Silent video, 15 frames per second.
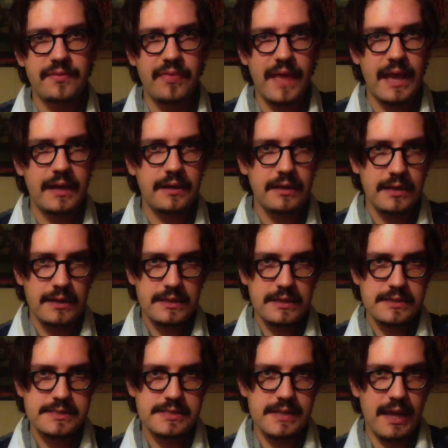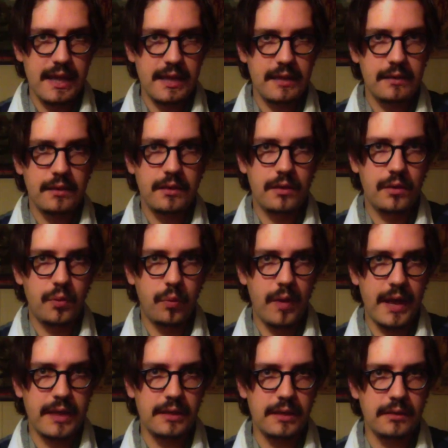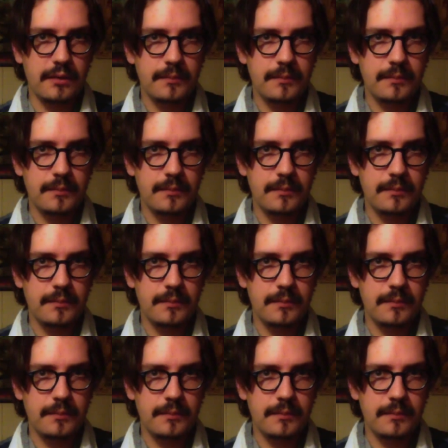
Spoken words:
than, say, a quail,